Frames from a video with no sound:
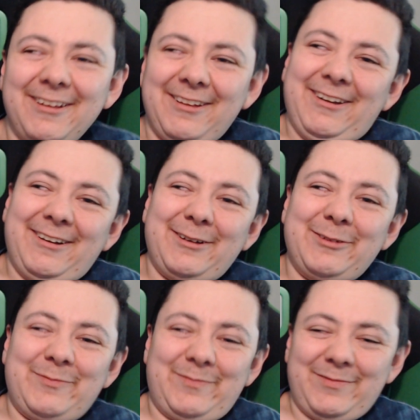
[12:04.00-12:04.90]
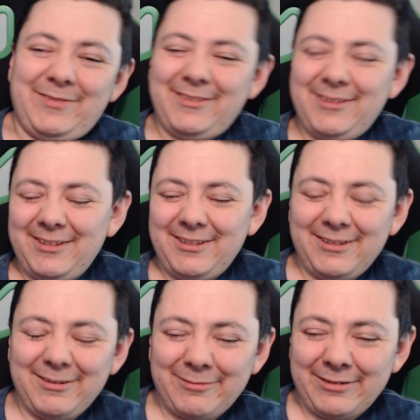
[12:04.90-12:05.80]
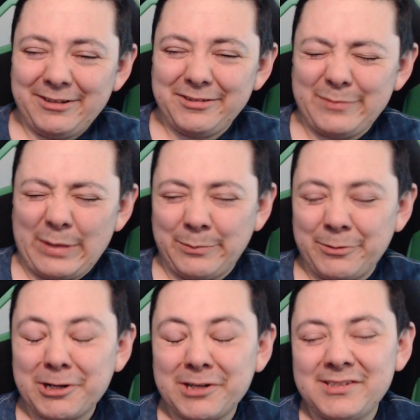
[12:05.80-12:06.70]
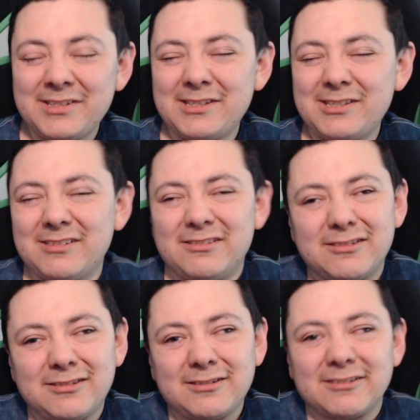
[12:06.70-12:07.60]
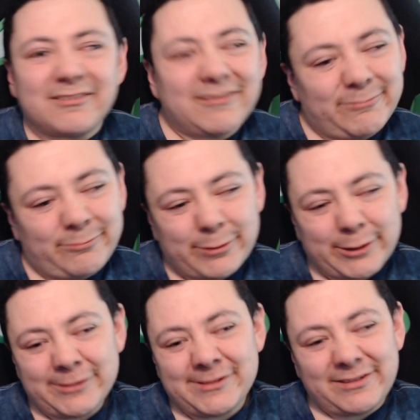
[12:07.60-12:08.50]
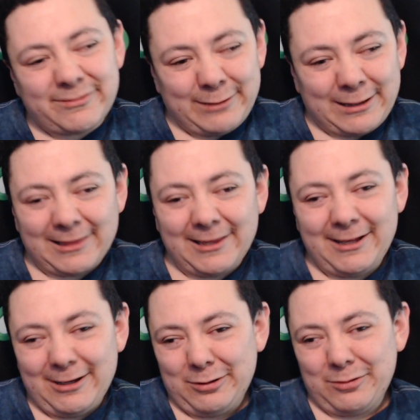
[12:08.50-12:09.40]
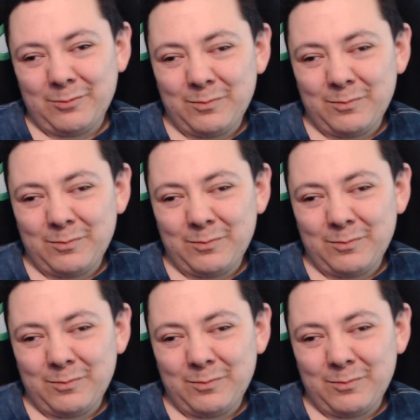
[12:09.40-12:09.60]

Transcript: What else about Mars? It's Mars with Leo.